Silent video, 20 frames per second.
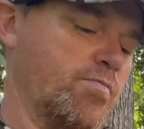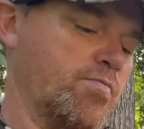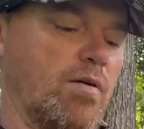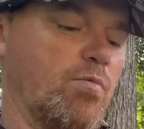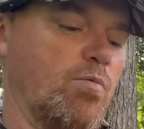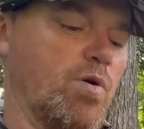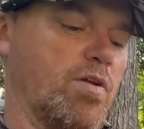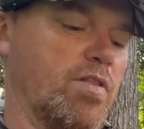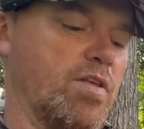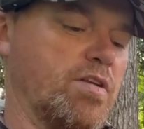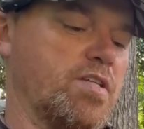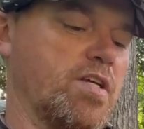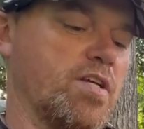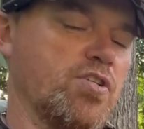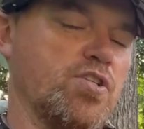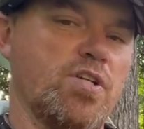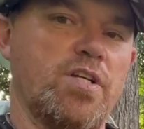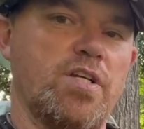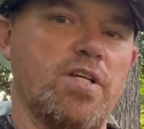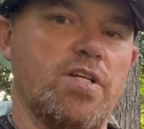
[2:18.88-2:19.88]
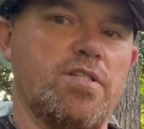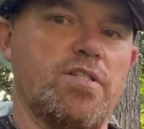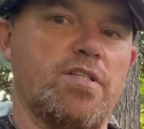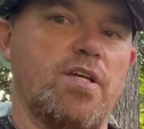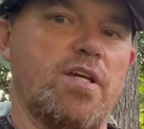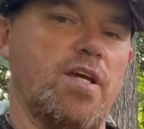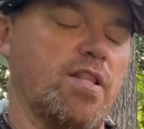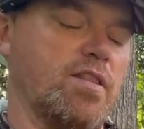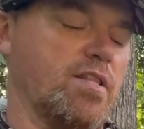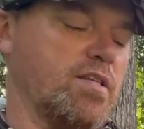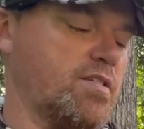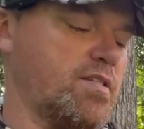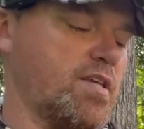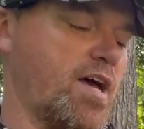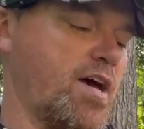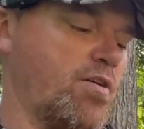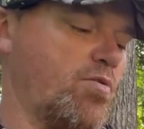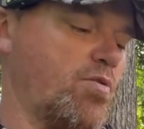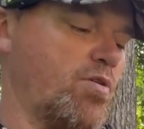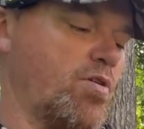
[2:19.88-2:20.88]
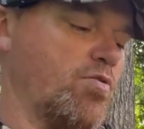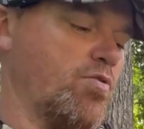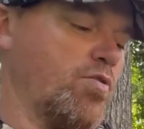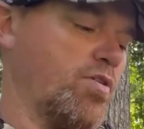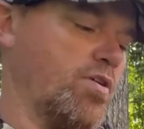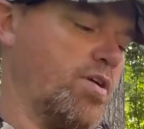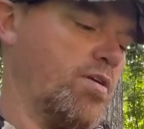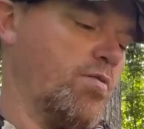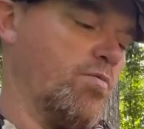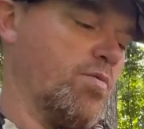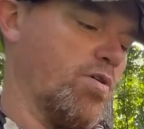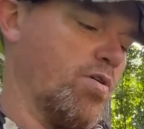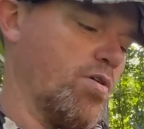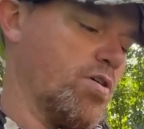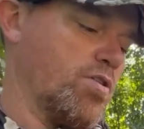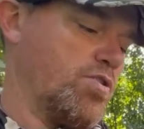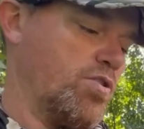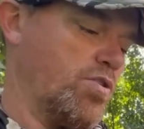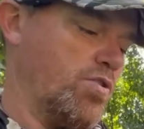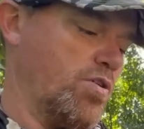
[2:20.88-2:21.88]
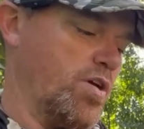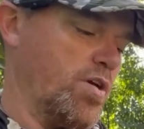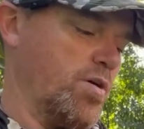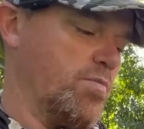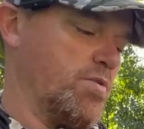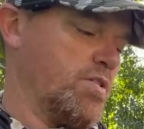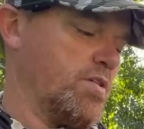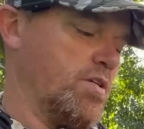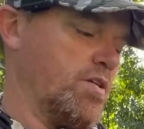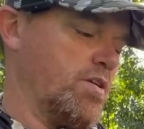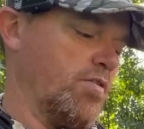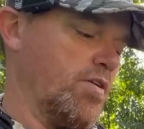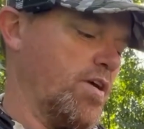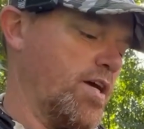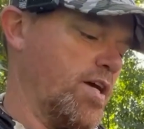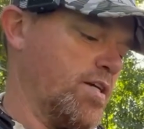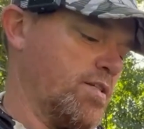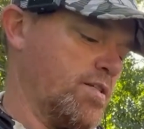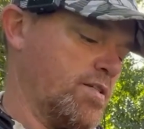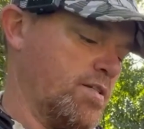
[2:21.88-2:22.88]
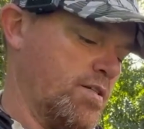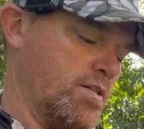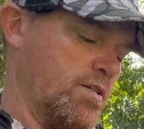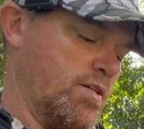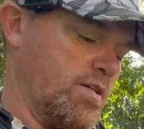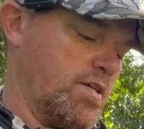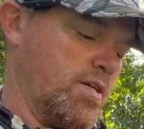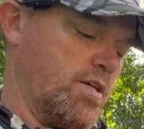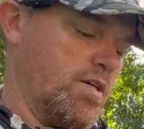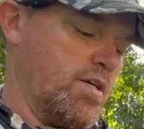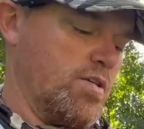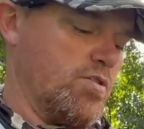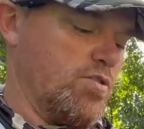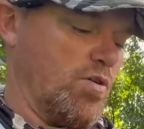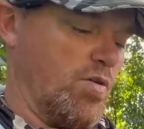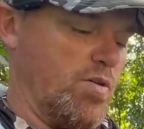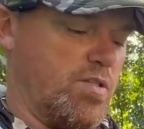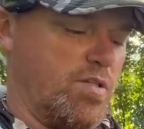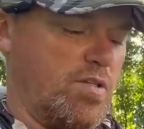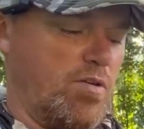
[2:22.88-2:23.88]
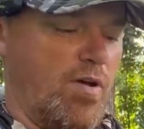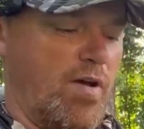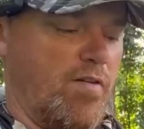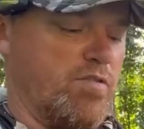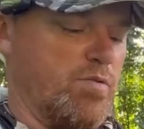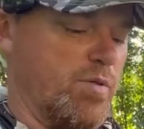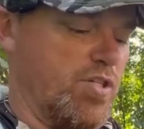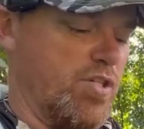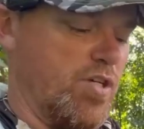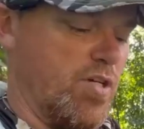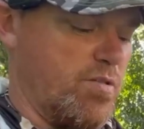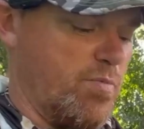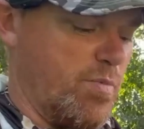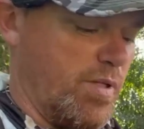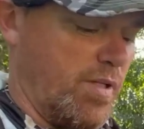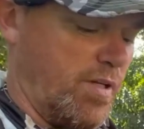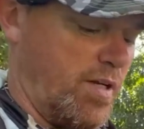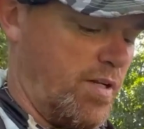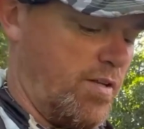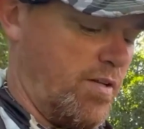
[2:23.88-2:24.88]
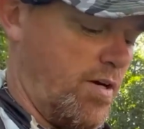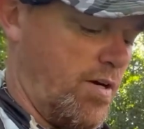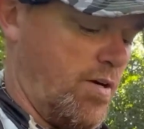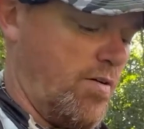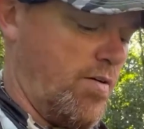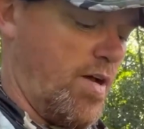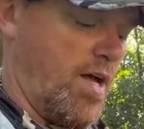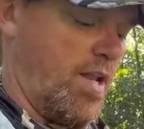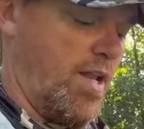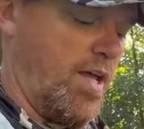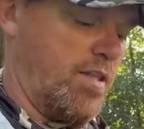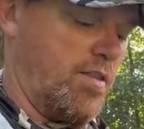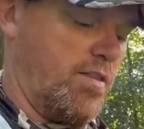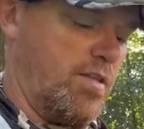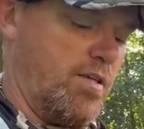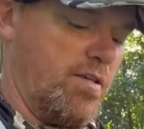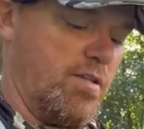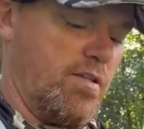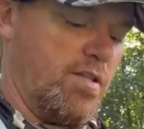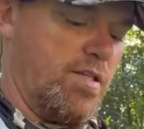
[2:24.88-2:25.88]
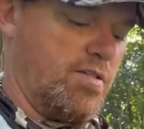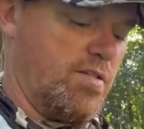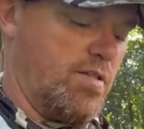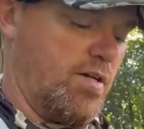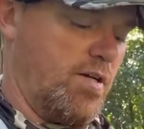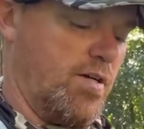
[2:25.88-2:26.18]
where the tension is in this saddle in regards to your hips and your legs. So you have some adjustability there. I like this